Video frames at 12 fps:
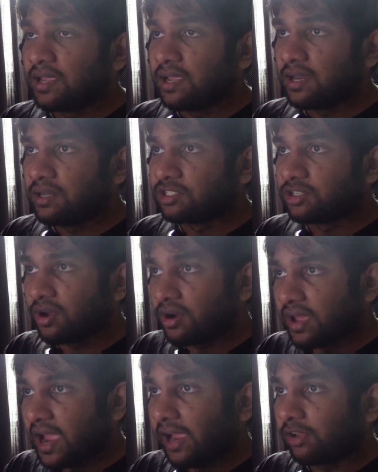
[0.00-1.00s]
it is
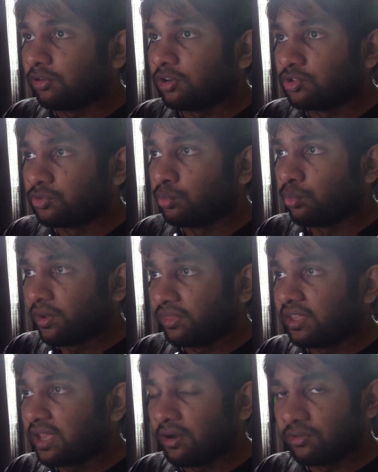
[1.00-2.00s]
not accurate to what
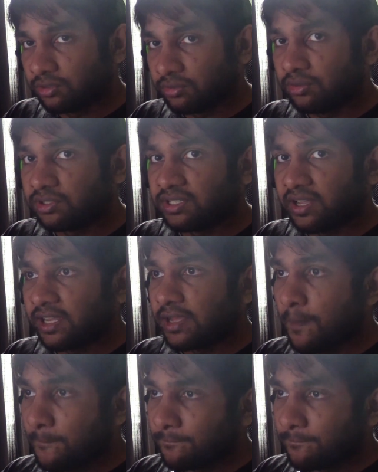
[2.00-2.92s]
the character looks like.